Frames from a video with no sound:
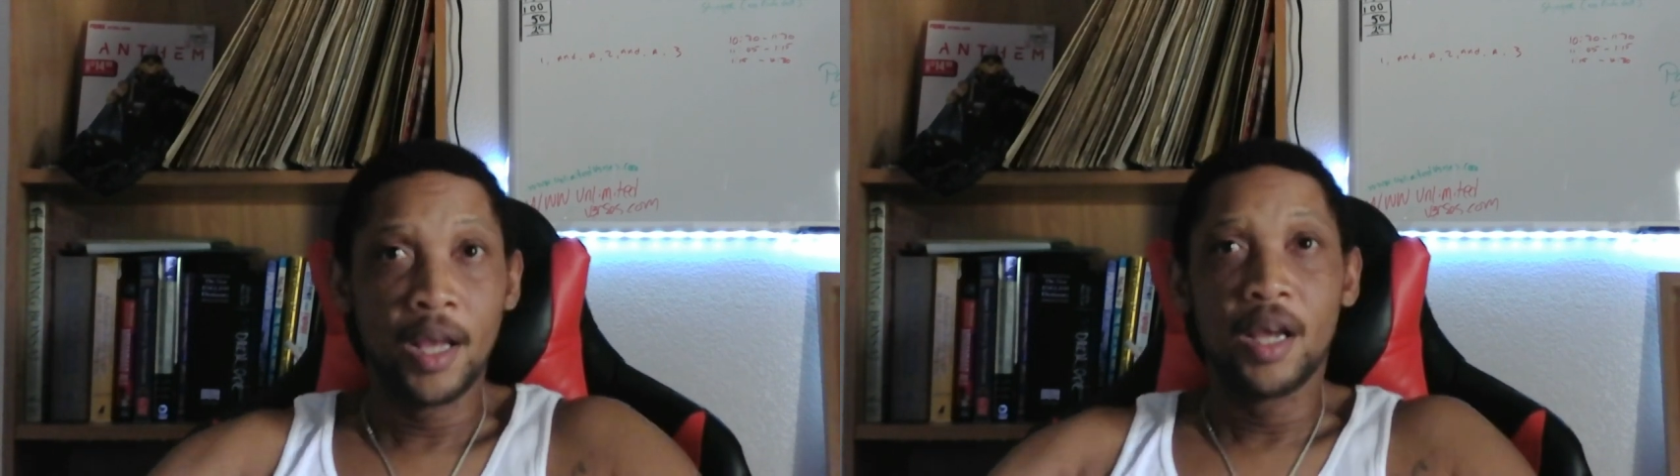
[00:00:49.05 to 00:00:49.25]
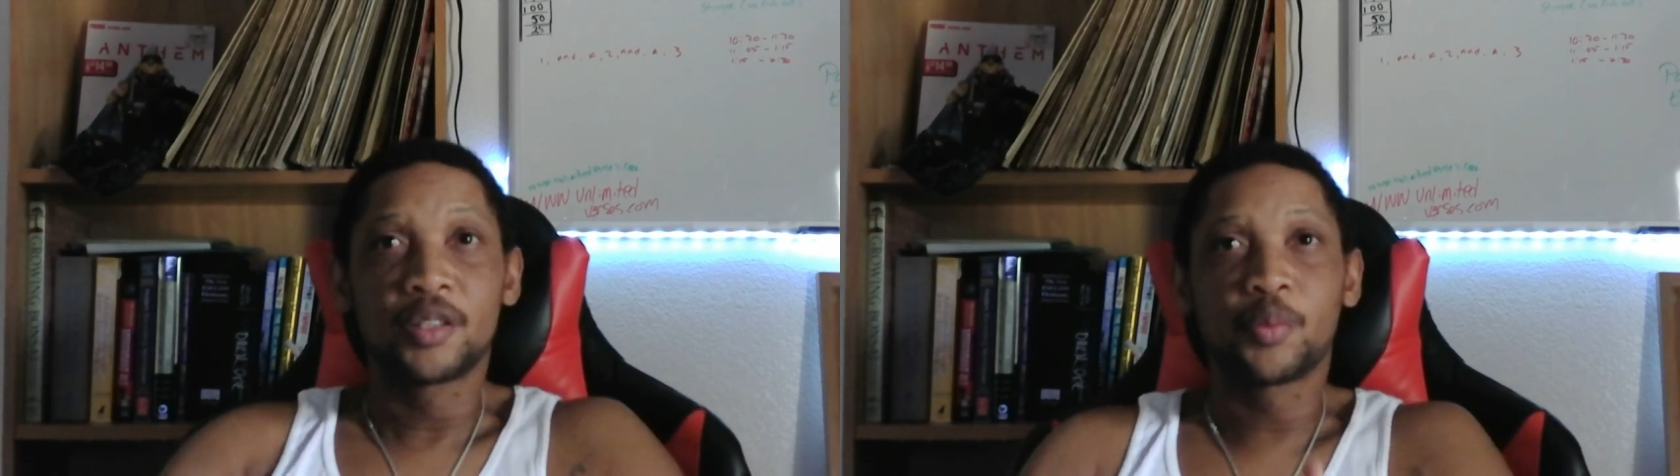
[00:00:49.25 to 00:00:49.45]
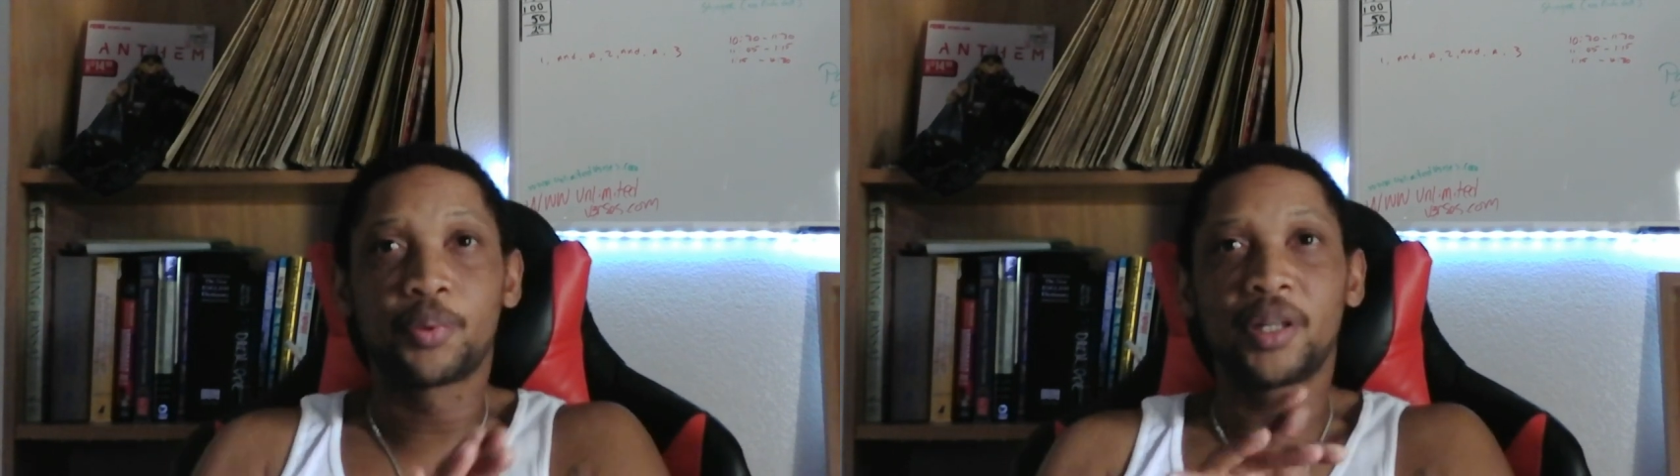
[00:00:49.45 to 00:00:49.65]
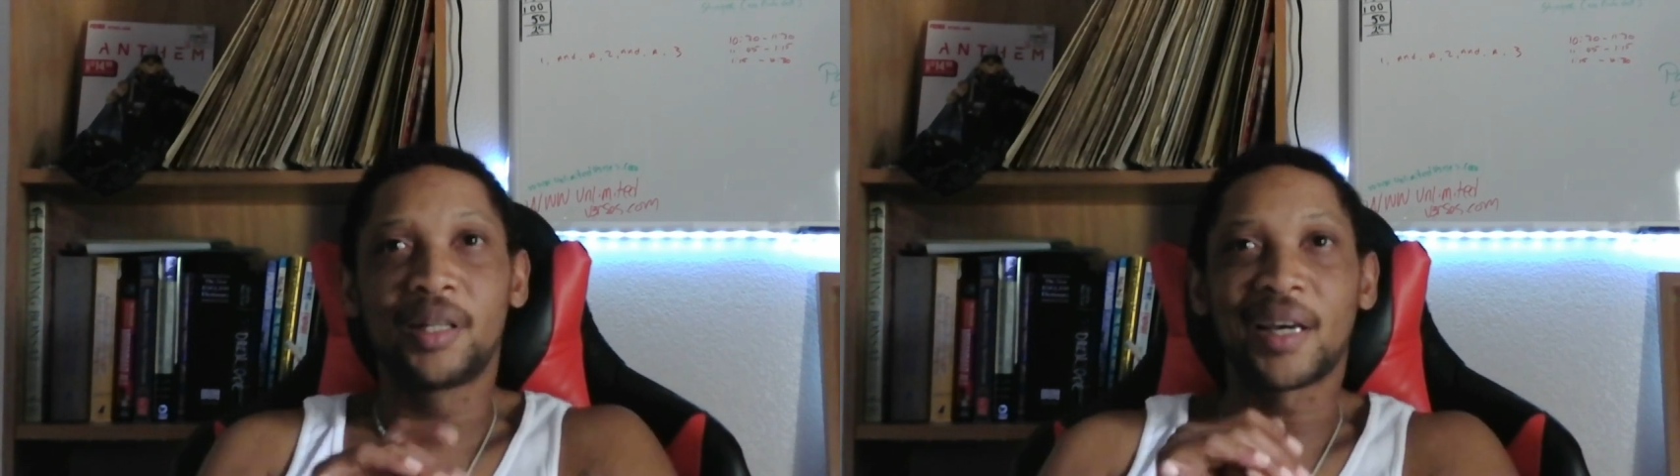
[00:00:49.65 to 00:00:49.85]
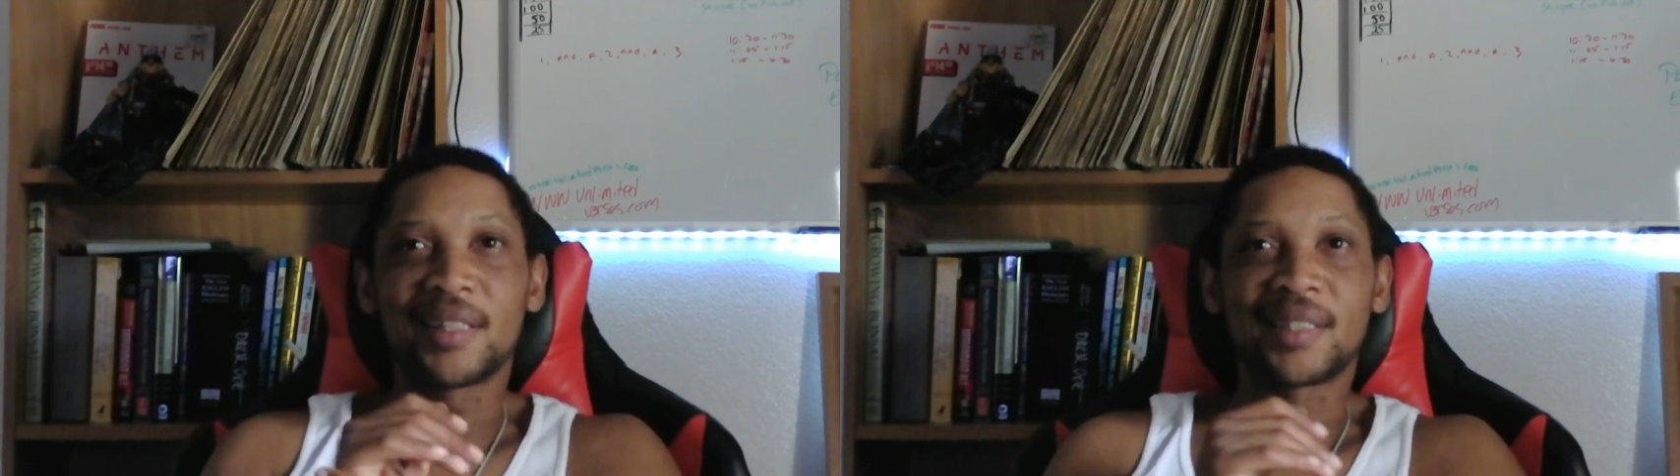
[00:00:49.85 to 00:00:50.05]
It's a pretty
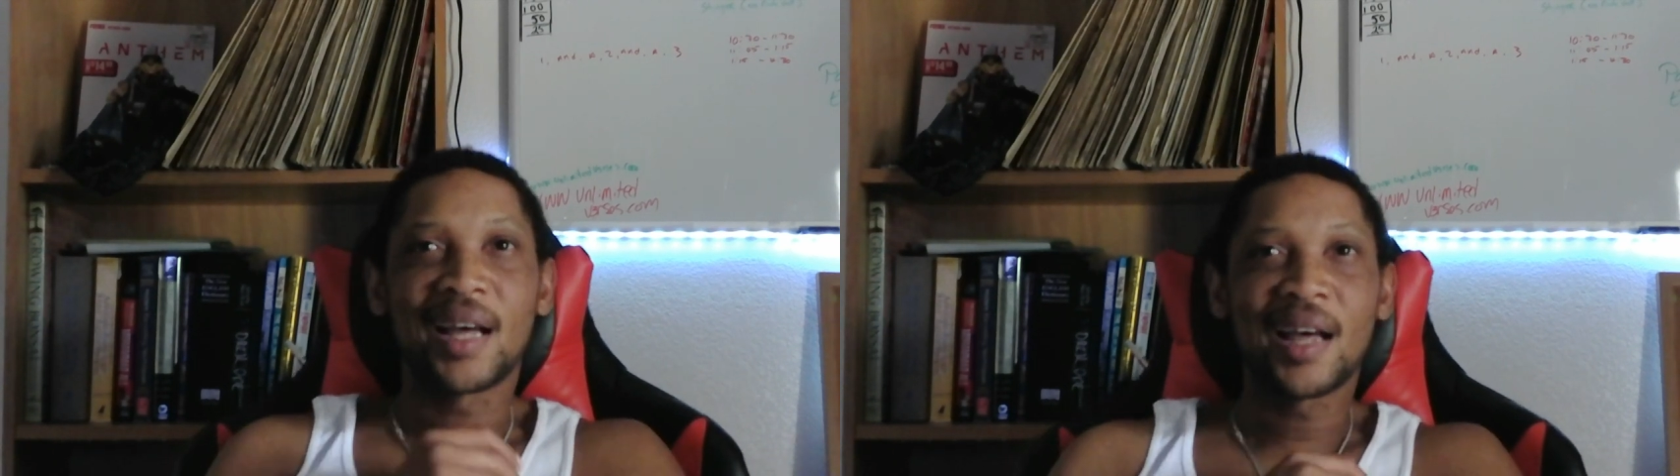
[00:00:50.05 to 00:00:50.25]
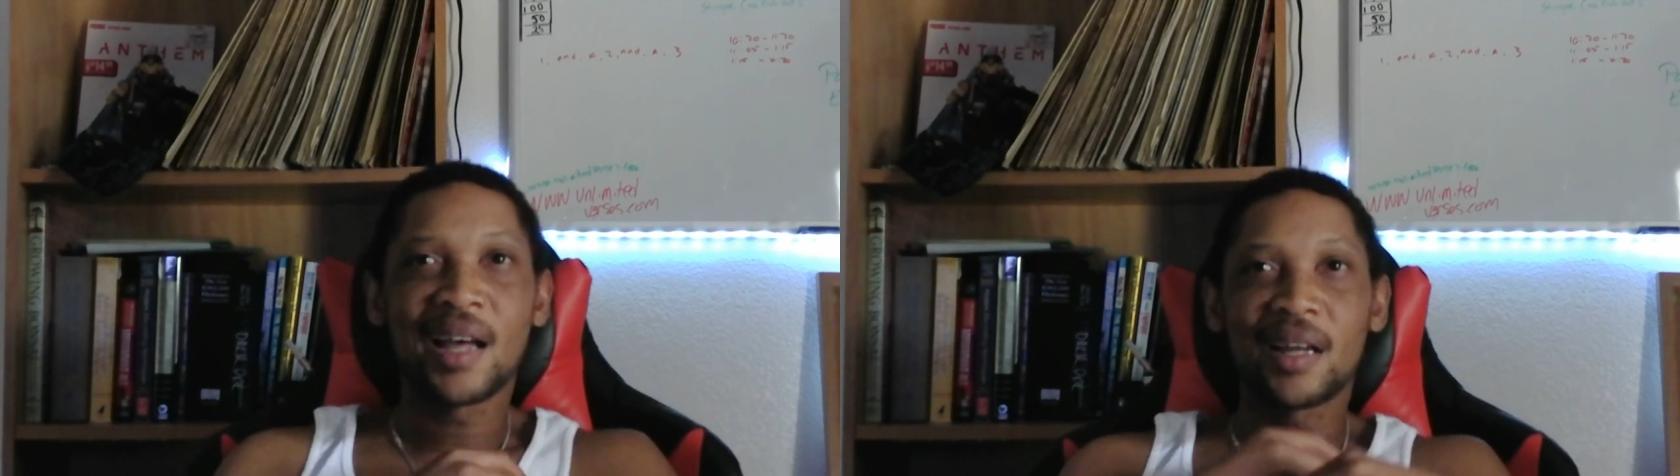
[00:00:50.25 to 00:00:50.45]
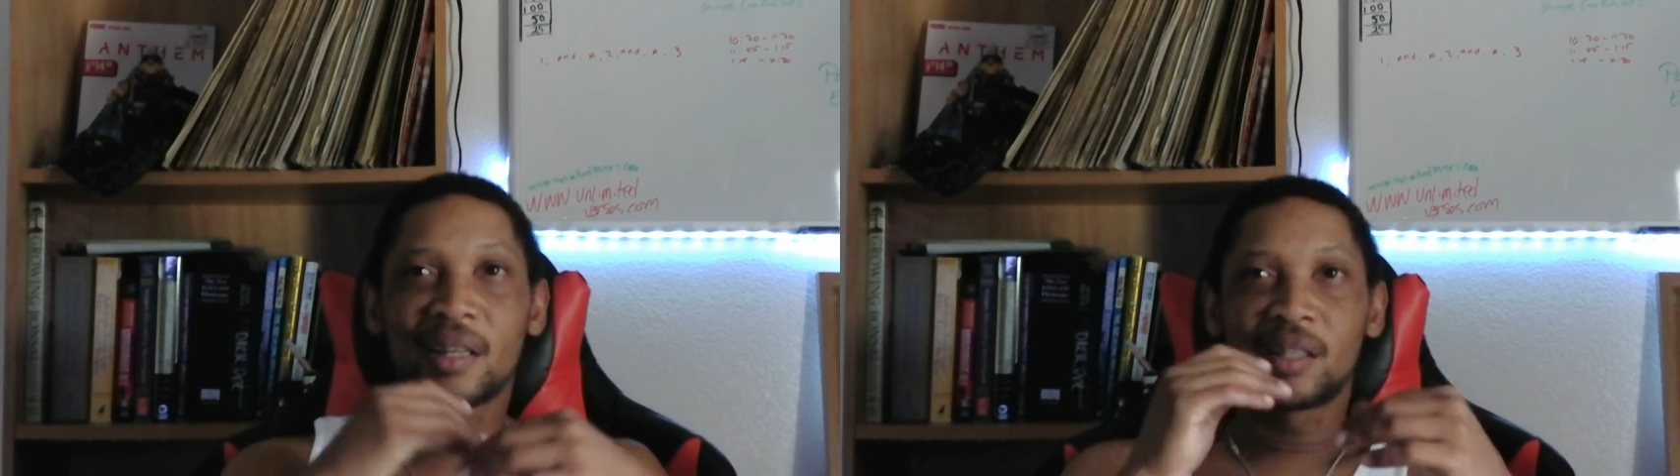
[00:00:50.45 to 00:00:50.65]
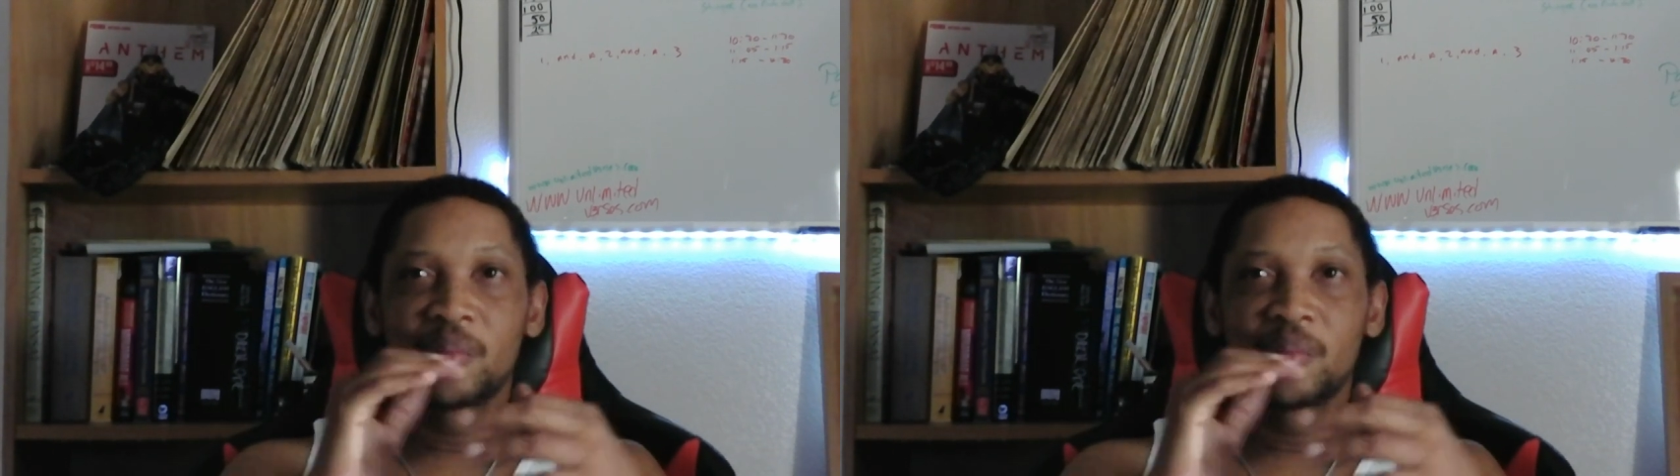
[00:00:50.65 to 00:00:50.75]
nice high.